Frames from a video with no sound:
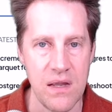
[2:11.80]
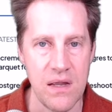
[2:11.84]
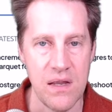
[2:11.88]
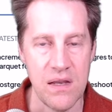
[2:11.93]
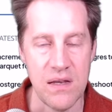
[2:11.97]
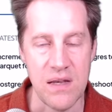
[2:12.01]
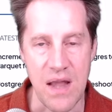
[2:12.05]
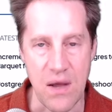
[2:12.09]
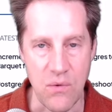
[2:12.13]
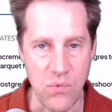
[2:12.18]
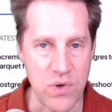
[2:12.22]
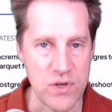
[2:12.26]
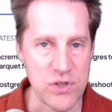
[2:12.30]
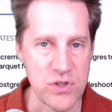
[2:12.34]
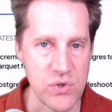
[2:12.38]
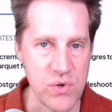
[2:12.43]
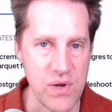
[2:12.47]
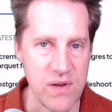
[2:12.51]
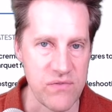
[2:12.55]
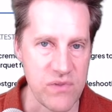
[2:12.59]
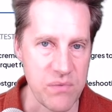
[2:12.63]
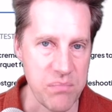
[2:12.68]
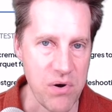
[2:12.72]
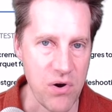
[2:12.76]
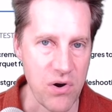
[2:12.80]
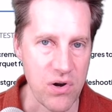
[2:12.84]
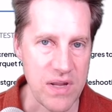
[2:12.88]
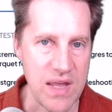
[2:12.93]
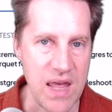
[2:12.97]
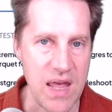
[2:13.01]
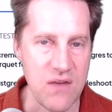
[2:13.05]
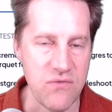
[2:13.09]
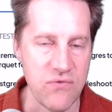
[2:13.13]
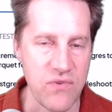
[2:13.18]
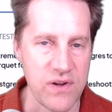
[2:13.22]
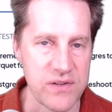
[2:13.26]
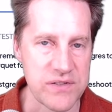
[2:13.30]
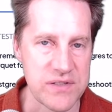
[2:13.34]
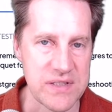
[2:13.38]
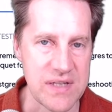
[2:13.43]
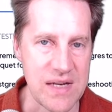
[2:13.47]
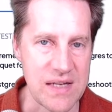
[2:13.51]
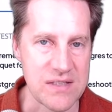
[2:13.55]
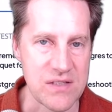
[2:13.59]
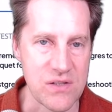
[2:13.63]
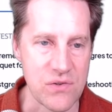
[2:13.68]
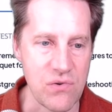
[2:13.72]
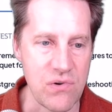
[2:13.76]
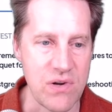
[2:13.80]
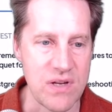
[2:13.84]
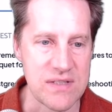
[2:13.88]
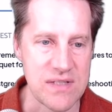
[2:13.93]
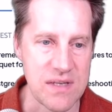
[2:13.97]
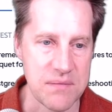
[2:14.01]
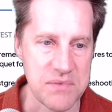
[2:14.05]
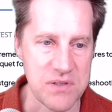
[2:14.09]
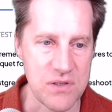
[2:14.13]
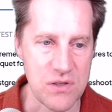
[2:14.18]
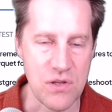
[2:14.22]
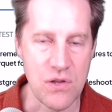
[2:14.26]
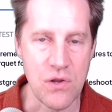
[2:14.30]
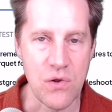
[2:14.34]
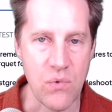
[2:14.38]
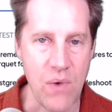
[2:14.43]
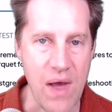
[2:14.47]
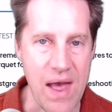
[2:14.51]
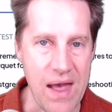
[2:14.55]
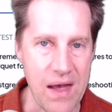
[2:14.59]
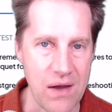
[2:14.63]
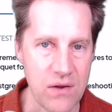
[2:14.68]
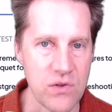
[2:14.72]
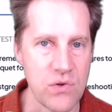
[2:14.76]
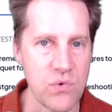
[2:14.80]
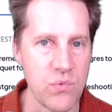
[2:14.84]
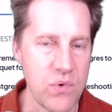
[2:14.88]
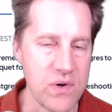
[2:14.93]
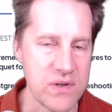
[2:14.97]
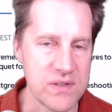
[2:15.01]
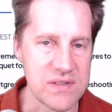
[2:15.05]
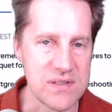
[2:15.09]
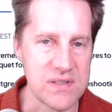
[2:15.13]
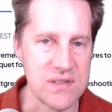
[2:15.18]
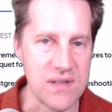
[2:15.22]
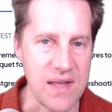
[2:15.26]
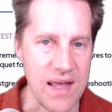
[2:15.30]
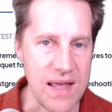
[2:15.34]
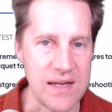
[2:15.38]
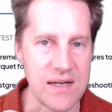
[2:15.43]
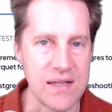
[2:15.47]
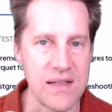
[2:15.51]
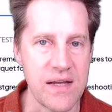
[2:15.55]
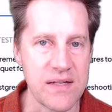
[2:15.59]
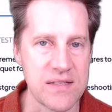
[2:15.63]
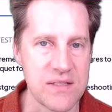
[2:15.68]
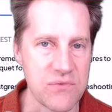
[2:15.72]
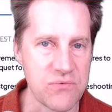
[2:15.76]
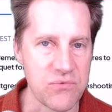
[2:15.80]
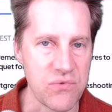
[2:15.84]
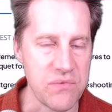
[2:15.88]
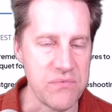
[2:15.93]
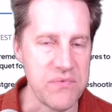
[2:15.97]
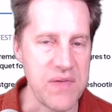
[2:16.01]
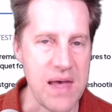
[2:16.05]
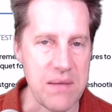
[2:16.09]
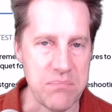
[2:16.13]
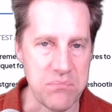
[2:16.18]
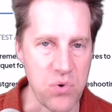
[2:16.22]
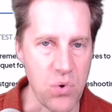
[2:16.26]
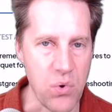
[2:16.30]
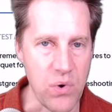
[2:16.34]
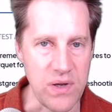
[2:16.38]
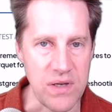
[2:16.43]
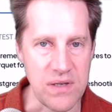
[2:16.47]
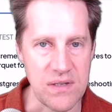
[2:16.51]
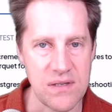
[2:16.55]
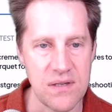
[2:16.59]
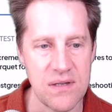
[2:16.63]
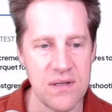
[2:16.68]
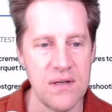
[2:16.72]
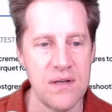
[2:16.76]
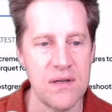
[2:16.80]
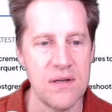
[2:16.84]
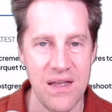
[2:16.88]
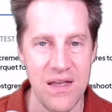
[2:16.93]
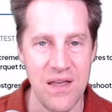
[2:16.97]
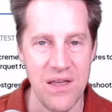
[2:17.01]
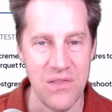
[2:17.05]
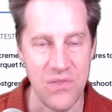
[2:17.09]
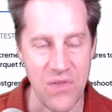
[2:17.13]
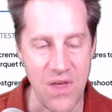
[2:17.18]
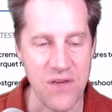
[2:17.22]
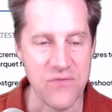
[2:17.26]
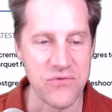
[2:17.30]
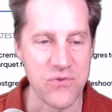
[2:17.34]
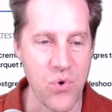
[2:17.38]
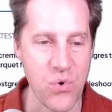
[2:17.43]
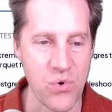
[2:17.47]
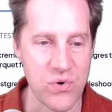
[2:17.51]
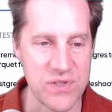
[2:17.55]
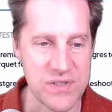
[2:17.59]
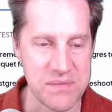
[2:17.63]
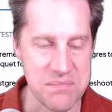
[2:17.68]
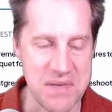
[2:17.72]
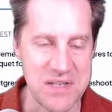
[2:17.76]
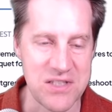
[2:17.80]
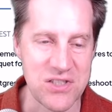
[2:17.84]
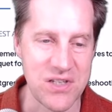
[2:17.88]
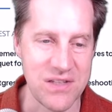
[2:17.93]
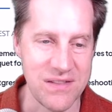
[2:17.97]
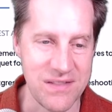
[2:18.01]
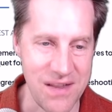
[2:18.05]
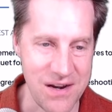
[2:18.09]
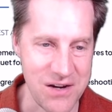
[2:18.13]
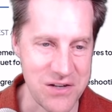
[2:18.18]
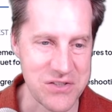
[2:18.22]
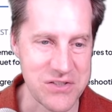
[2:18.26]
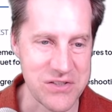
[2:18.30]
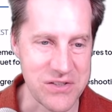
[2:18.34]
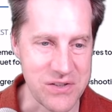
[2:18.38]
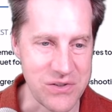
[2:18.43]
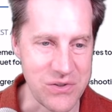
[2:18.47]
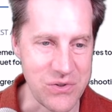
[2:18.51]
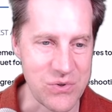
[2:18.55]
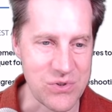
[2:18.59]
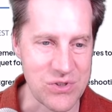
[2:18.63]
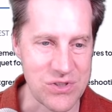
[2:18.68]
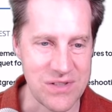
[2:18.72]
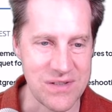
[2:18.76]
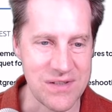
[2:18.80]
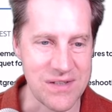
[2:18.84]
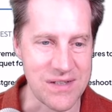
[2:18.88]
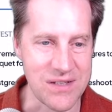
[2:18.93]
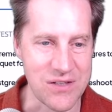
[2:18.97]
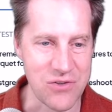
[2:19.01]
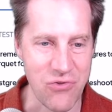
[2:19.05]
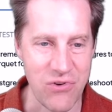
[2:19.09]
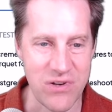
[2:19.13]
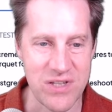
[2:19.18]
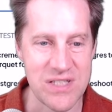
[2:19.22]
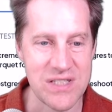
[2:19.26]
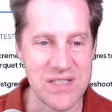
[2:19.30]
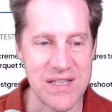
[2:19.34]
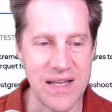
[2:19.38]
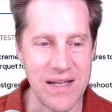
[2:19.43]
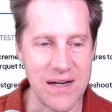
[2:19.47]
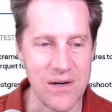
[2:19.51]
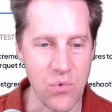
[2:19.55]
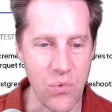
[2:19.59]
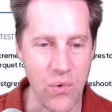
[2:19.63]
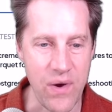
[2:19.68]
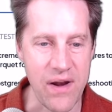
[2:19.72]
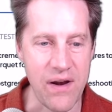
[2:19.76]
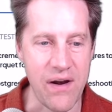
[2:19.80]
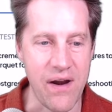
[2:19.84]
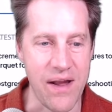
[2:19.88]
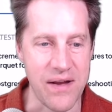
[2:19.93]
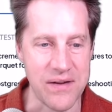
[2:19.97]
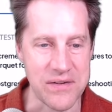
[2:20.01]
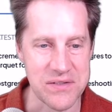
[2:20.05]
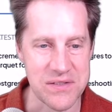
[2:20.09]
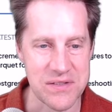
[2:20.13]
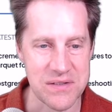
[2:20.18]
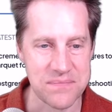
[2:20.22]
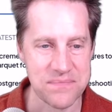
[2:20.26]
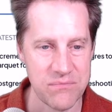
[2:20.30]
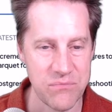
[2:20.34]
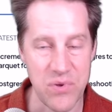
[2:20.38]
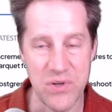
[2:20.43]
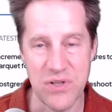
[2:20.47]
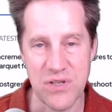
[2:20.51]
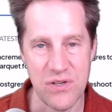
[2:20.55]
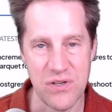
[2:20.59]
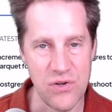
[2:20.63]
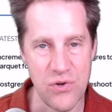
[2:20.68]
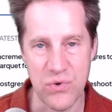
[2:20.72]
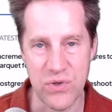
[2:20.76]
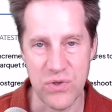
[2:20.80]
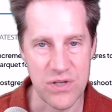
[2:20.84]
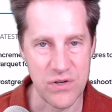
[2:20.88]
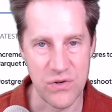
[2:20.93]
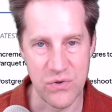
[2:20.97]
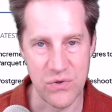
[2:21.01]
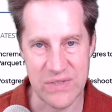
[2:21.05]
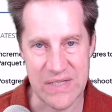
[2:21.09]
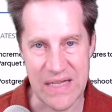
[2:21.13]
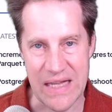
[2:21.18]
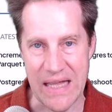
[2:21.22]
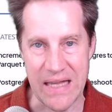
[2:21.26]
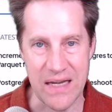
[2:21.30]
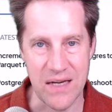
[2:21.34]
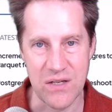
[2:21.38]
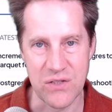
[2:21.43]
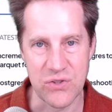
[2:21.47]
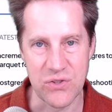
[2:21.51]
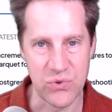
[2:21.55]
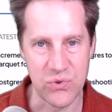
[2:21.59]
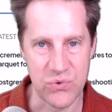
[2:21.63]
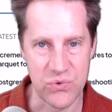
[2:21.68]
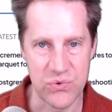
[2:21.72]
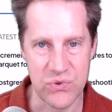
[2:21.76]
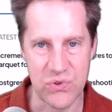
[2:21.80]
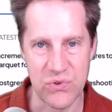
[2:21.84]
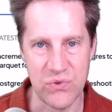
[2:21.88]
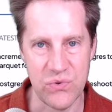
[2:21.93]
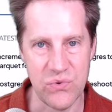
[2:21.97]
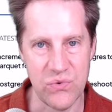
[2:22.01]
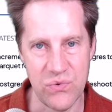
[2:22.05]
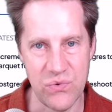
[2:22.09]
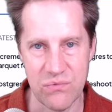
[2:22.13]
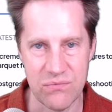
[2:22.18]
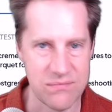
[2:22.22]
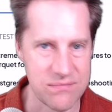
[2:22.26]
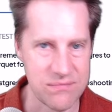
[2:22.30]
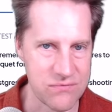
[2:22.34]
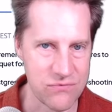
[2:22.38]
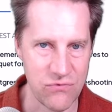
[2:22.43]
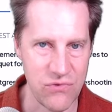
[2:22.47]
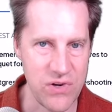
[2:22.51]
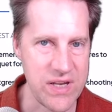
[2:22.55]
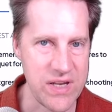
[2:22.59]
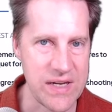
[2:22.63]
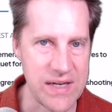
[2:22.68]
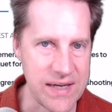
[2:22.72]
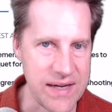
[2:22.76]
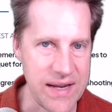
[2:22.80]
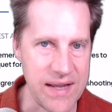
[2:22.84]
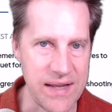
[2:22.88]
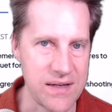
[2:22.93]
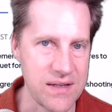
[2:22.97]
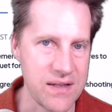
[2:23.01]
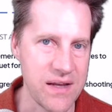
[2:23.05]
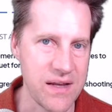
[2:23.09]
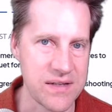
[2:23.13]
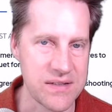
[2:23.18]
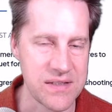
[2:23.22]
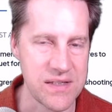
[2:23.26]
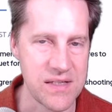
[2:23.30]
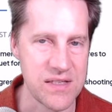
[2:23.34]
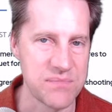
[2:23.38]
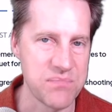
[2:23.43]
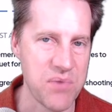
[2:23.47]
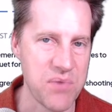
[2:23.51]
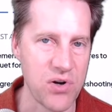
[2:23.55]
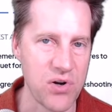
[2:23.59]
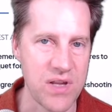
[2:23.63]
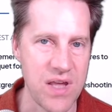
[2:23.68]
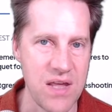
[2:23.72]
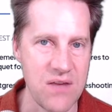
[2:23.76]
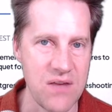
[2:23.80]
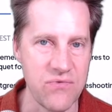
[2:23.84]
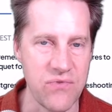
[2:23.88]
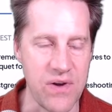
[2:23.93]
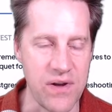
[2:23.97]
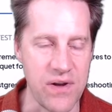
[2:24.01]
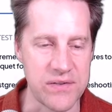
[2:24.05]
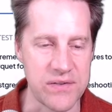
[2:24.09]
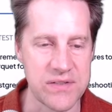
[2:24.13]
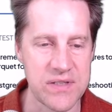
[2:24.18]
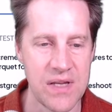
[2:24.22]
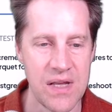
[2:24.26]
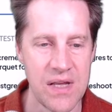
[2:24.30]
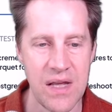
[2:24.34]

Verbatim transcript: Now, once you have the Parquet files in S3, it's up to you how you want to analyze them from that point. They, of course, mentioned their solution, the Crunchy Data Warehouse, but you could use any tool to read and analyze these Parquet files.